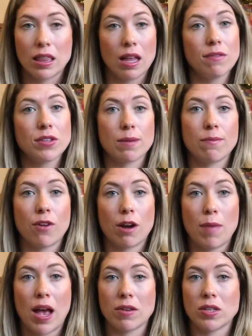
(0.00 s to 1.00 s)
love some
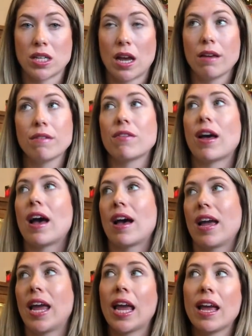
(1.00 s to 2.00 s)
farmhouse stuff.
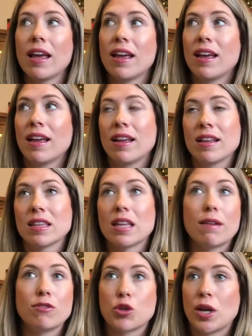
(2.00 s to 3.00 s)
I
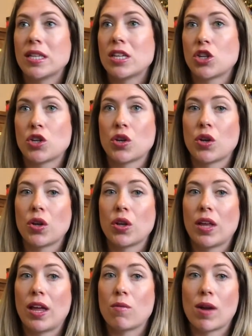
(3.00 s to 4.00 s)
love
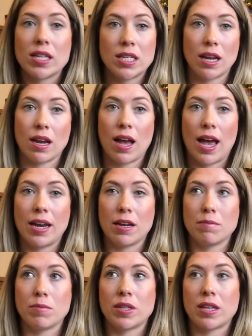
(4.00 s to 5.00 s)
transitional and rustic
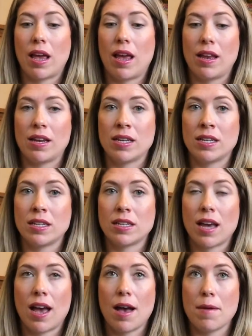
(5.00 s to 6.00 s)
items,
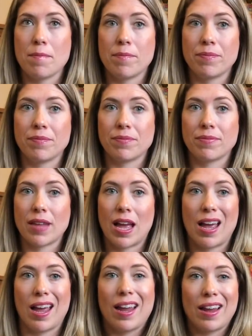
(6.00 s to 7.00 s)
and
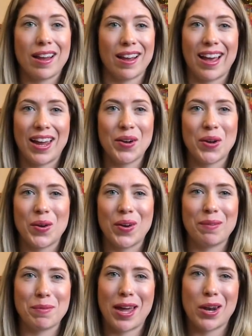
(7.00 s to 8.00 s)
I don't know,
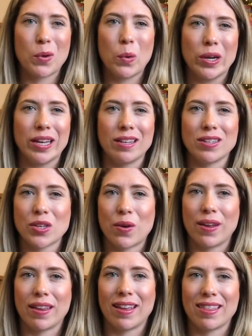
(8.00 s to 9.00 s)
I'm kind of quirky, so
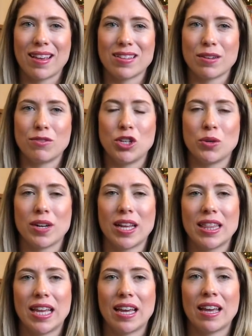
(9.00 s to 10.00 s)
I like that stuff too. And I
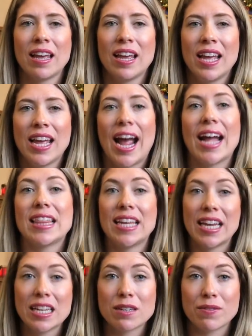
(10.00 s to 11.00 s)
think at
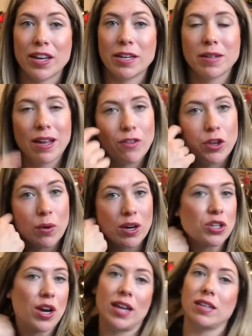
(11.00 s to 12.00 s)
the end of it, if you
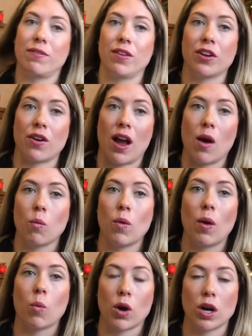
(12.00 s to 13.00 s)
are trying to figure out
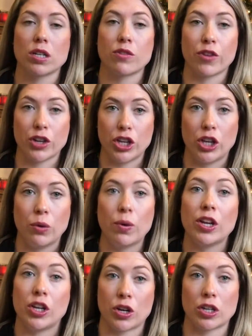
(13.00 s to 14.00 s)
what works for you
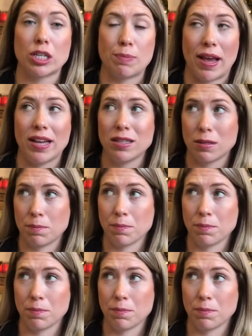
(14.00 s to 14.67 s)
in your space,